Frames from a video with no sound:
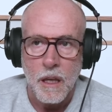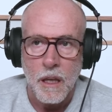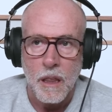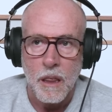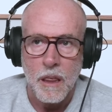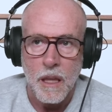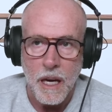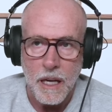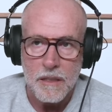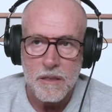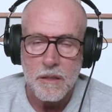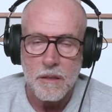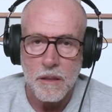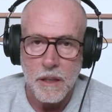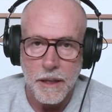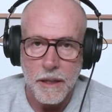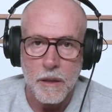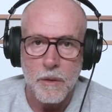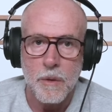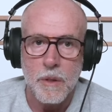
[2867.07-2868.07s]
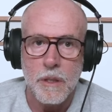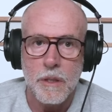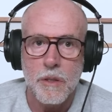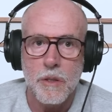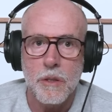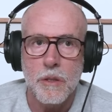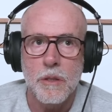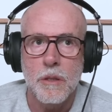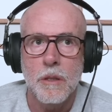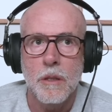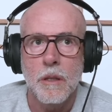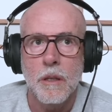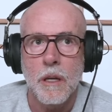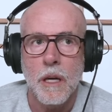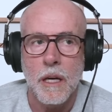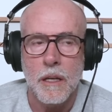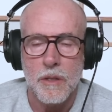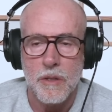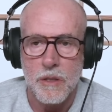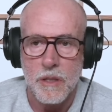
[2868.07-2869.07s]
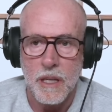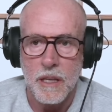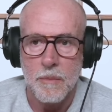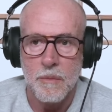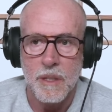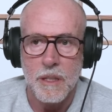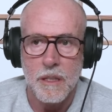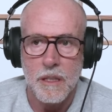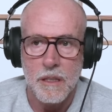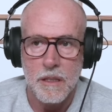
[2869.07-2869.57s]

That's language and a statement